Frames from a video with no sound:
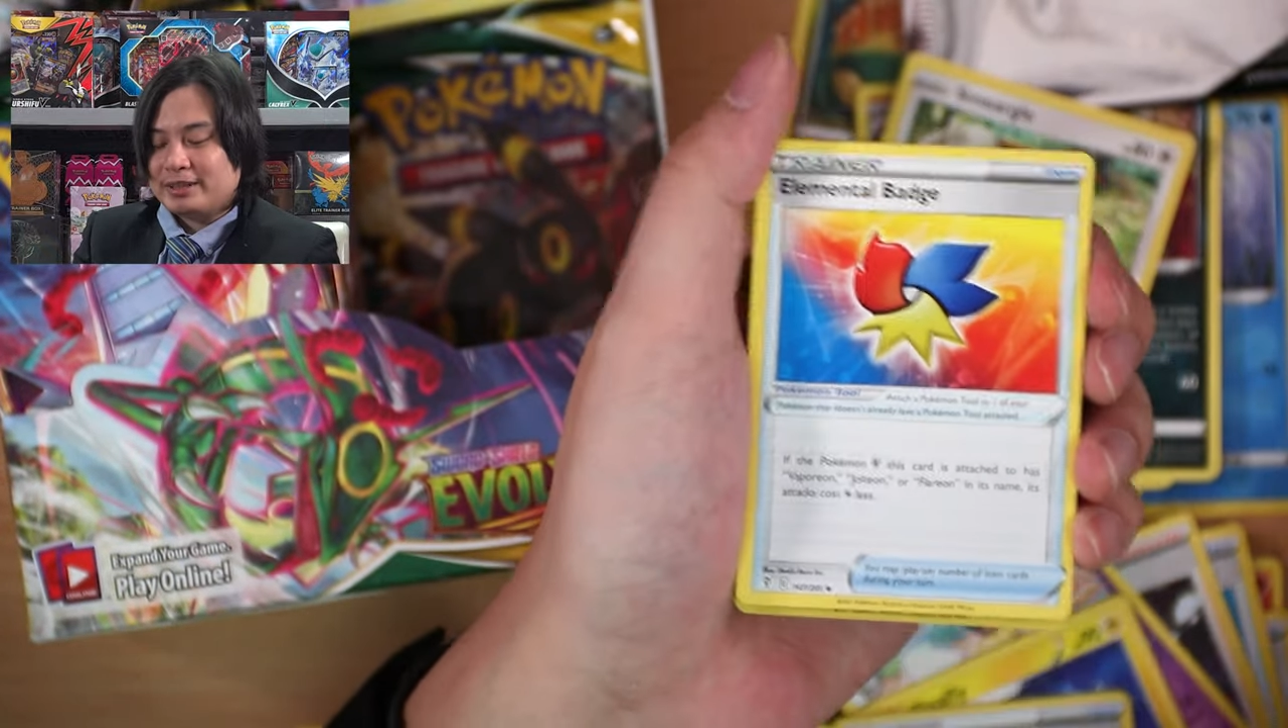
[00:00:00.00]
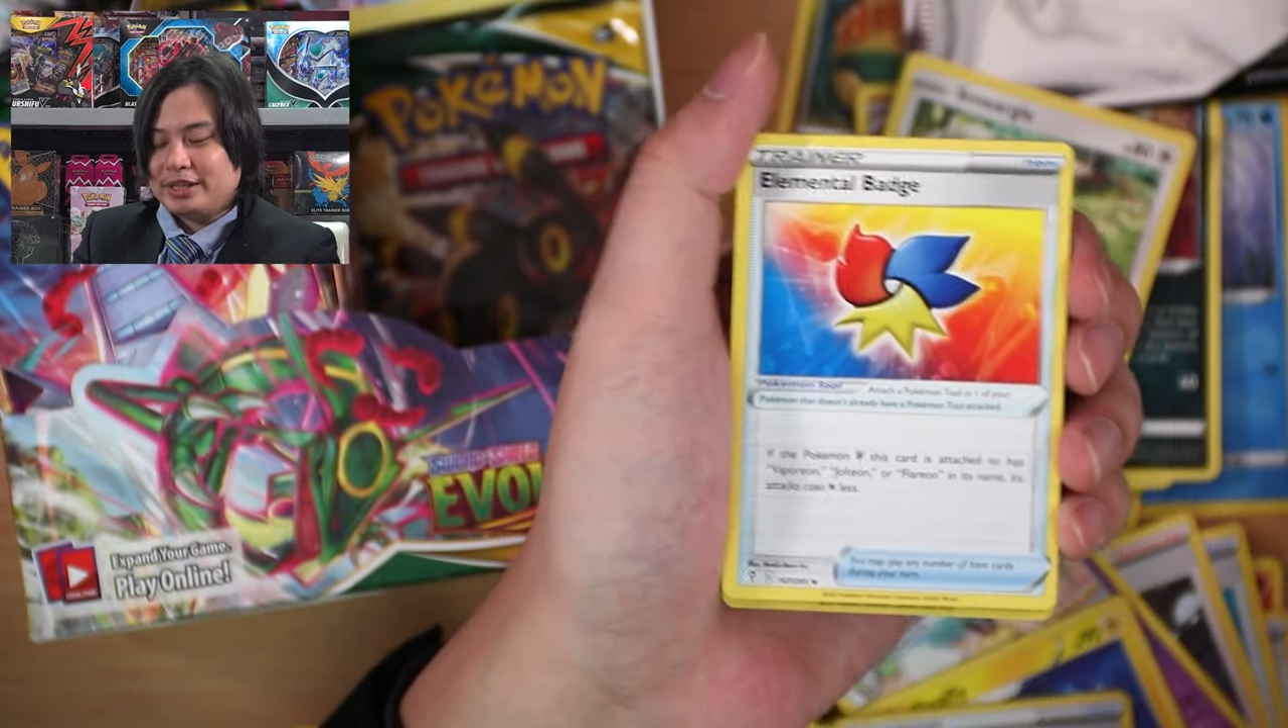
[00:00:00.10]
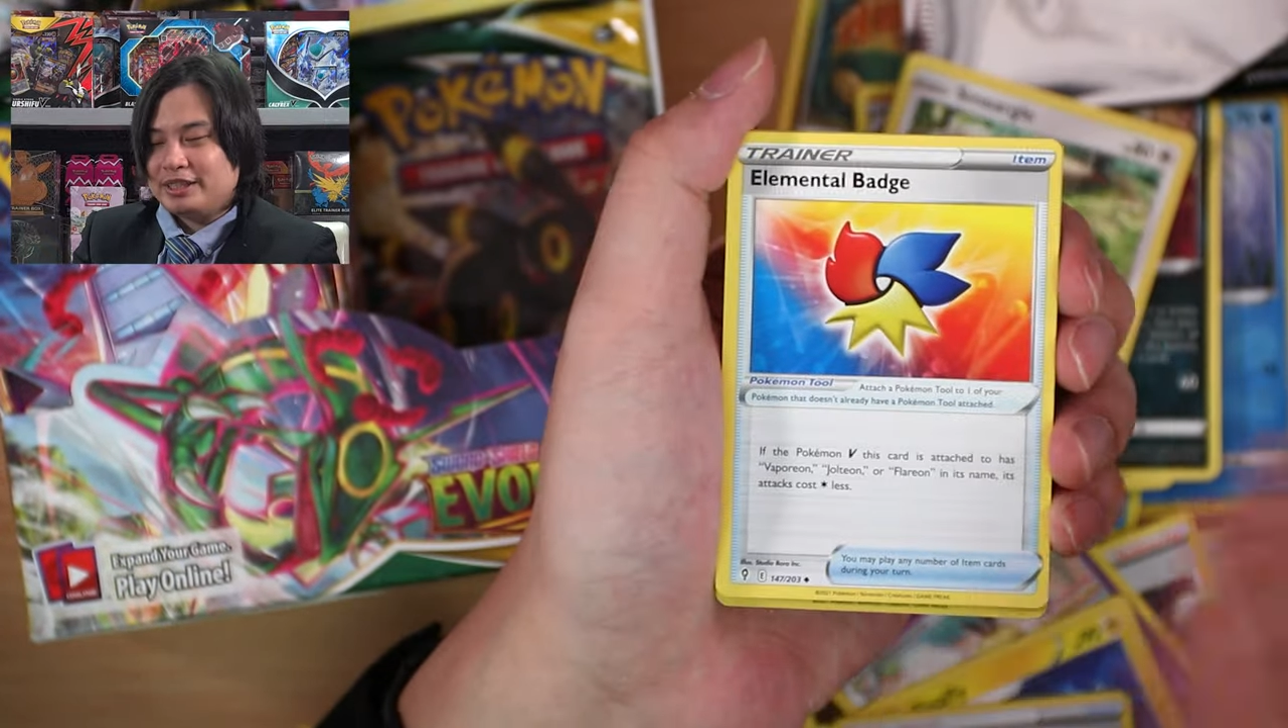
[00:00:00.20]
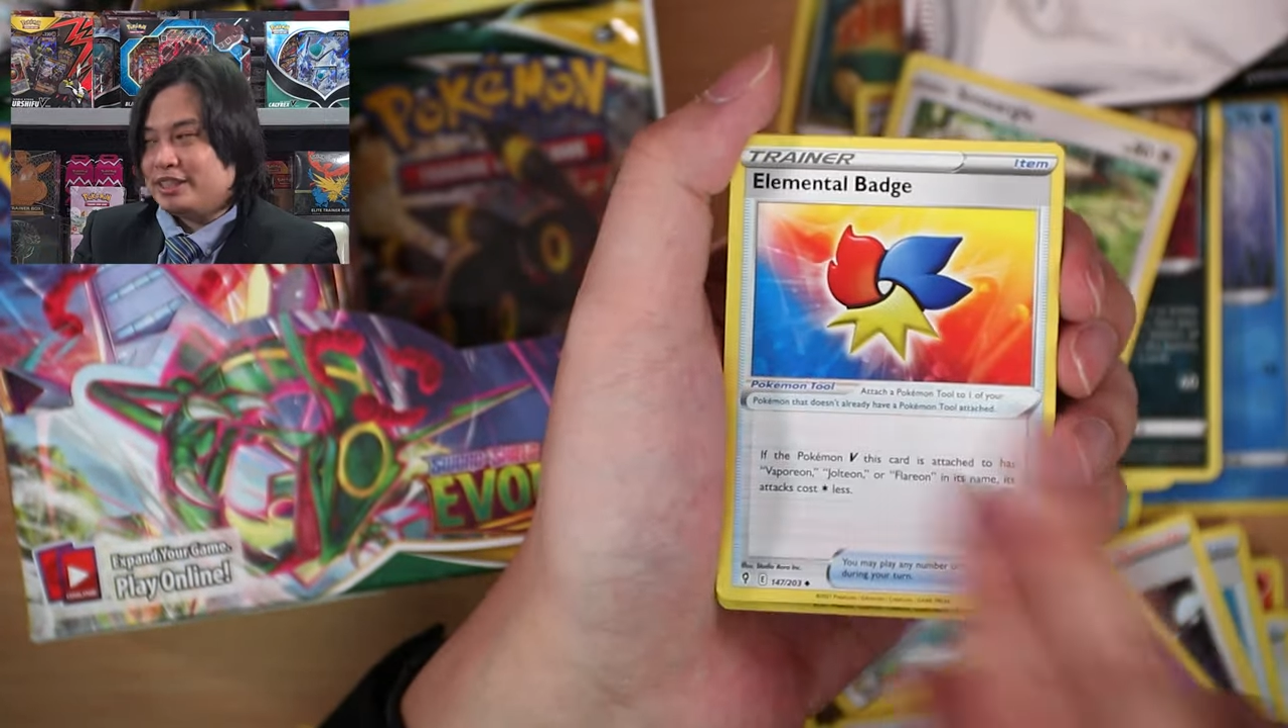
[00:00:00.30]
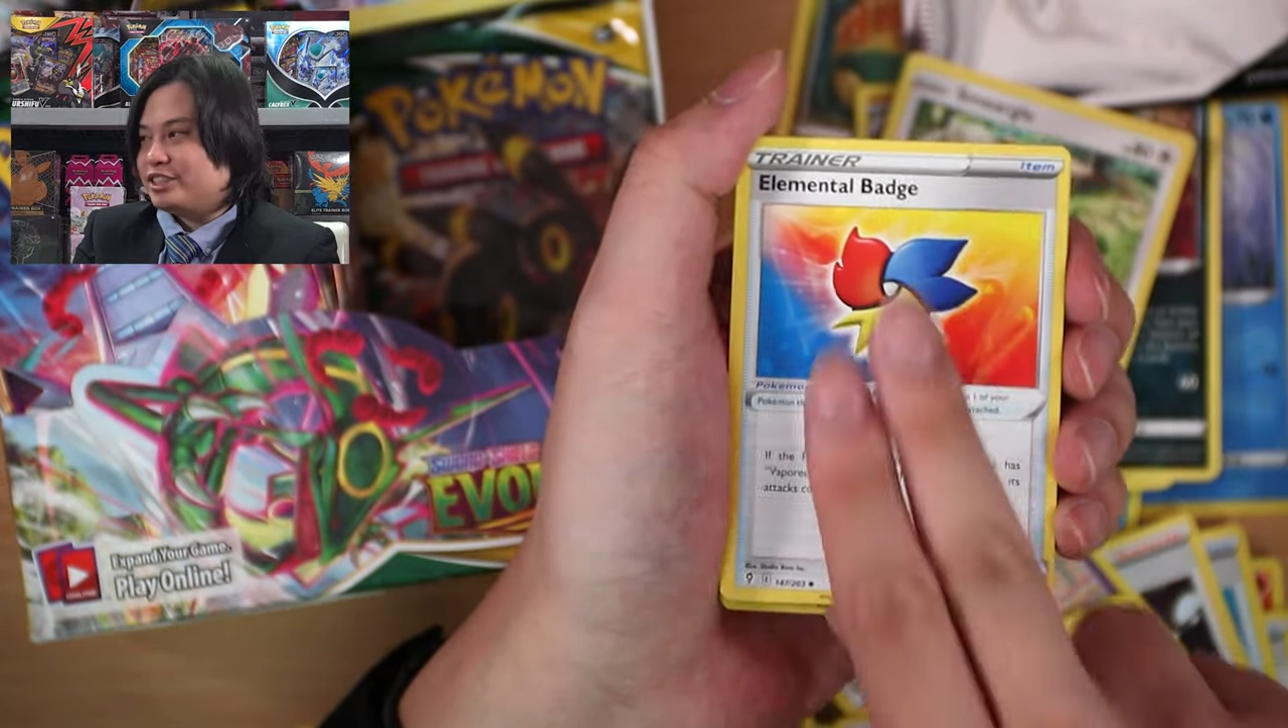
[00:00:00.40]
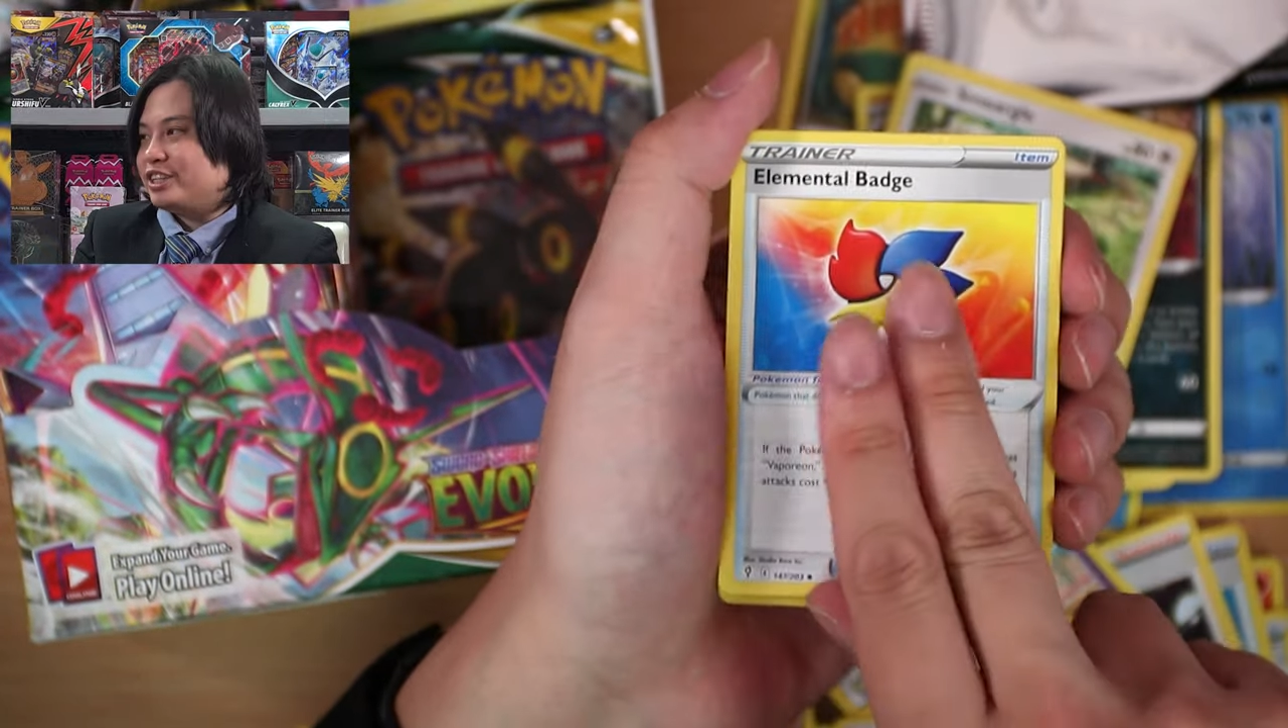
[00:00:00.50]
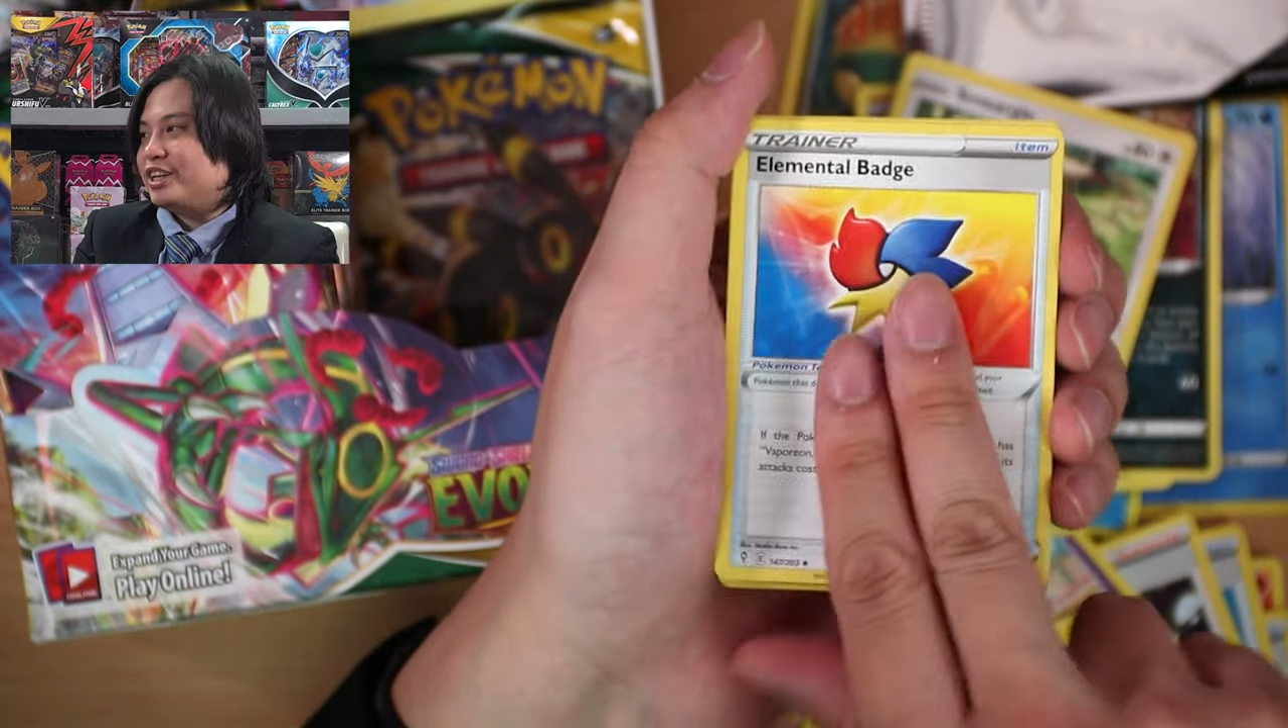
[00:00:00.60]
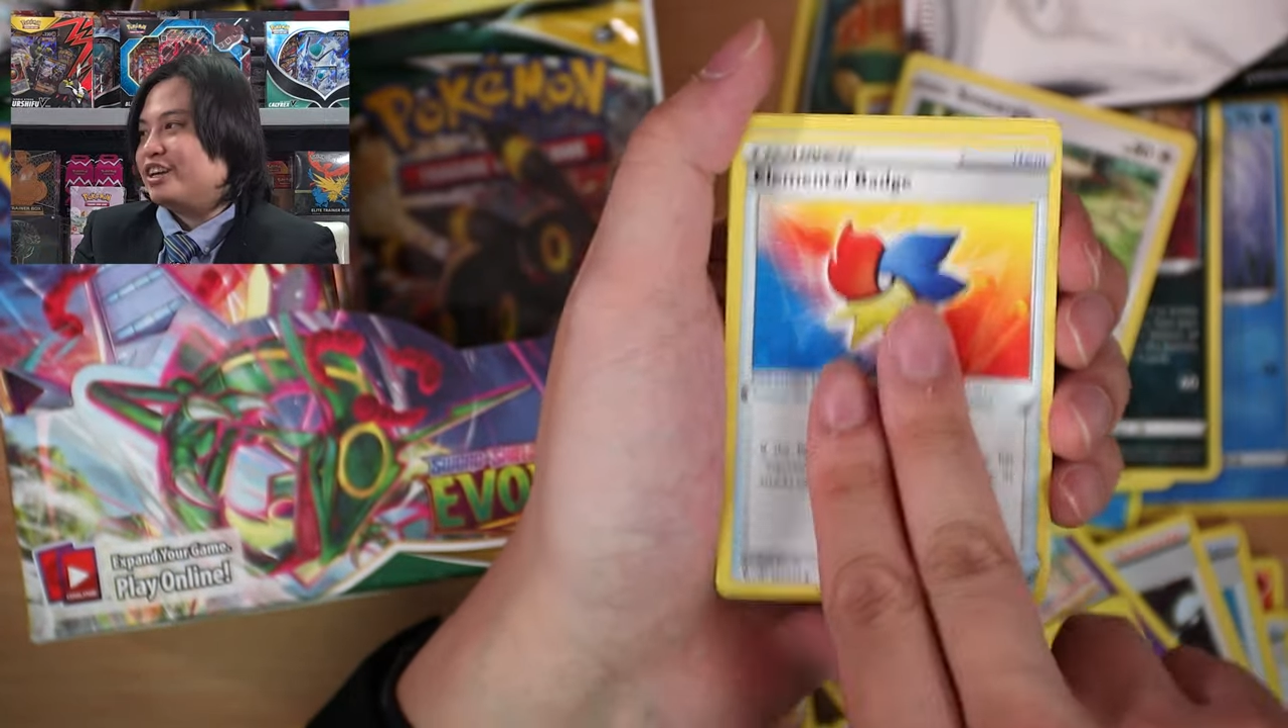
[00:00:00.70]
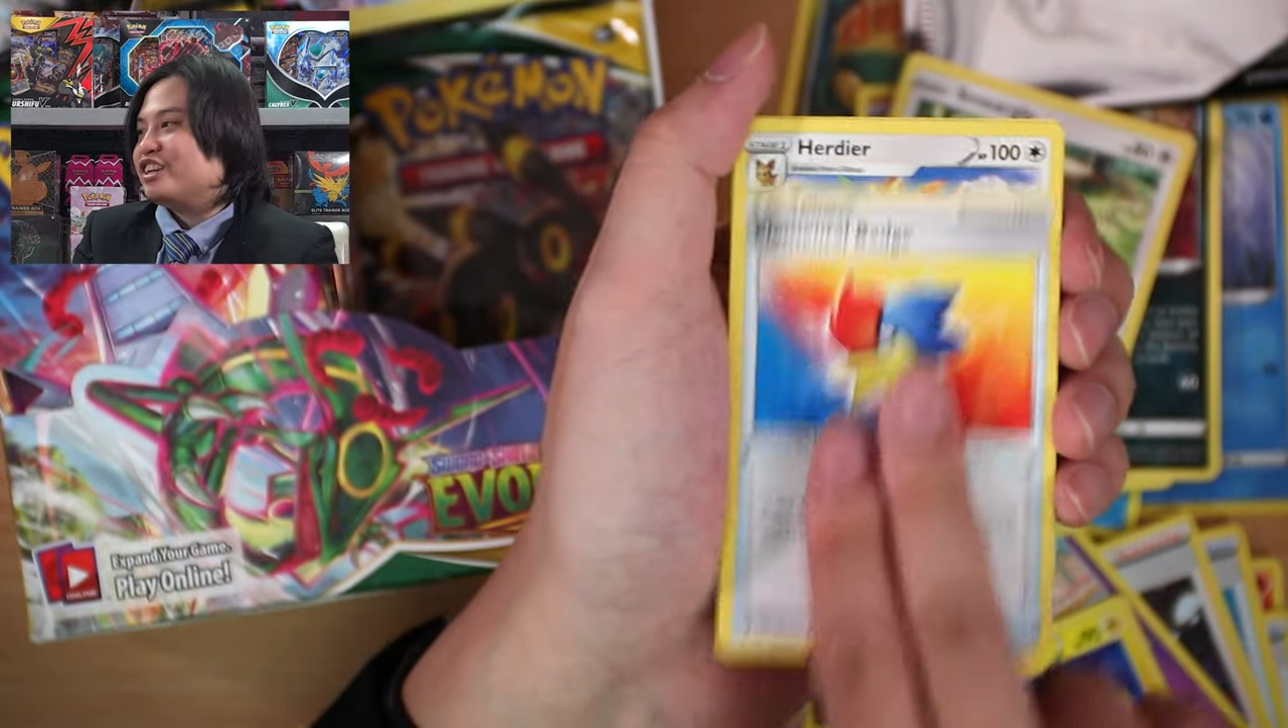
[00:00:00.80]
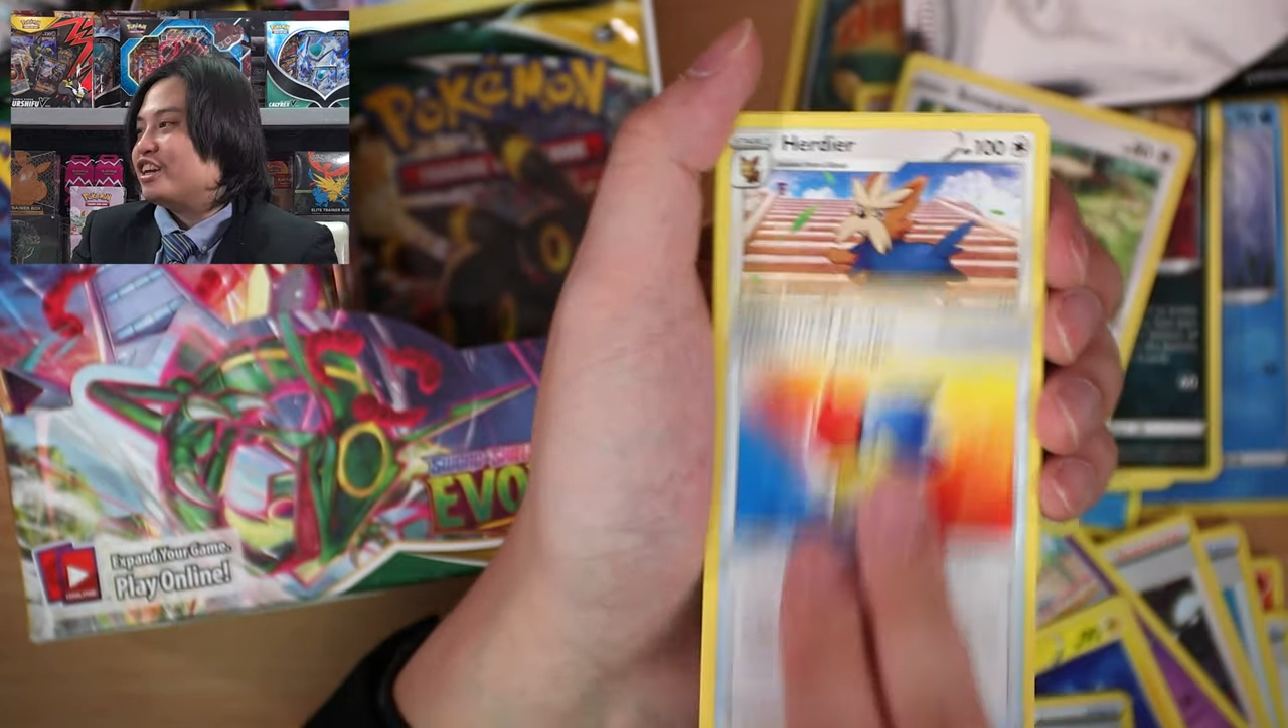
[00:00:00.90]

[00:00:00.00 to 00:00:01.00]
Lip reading: TCG.